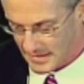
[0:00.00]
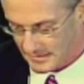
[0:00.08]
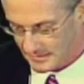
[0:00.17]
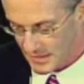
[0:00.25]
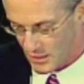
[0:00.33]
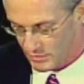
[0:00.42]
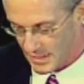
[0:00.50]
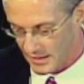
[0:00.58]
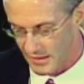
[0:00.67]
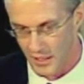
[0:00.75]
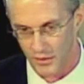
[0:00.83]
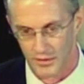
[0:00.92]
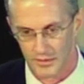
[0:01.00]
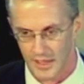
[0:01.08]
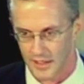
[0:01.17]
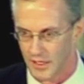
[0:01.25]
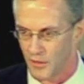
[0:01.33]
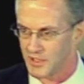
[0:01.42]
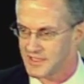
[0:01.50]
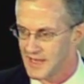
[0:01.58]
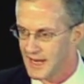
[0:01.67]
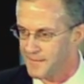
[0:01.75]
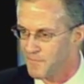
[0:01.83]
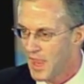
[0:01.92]
alone his
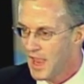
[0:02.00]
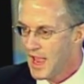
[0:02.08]
name.